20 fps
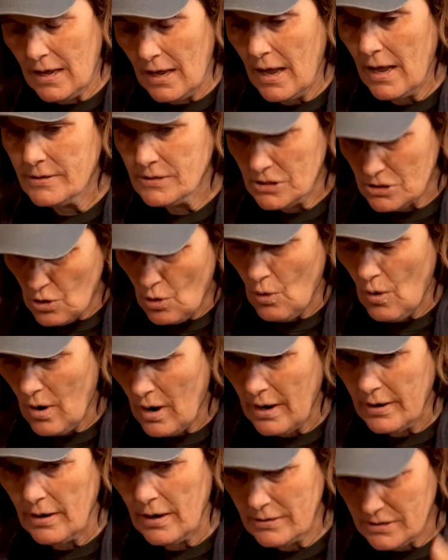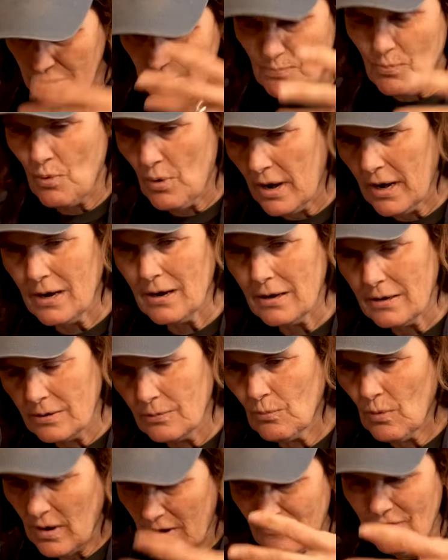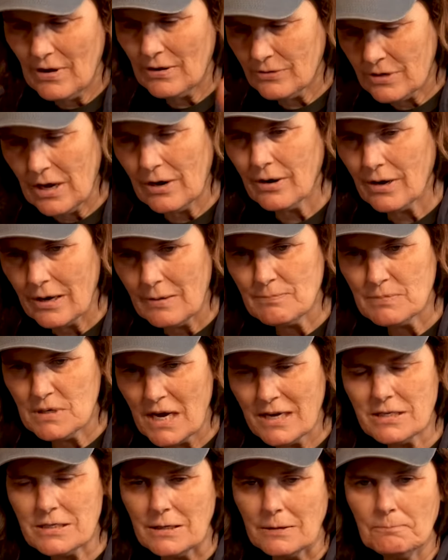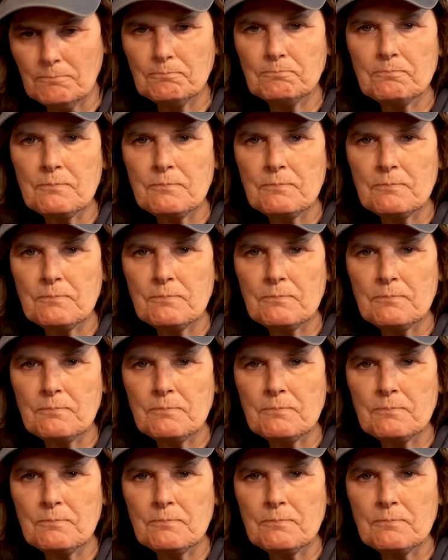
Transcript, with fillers: and so I, at some point, I when I found out, I objected,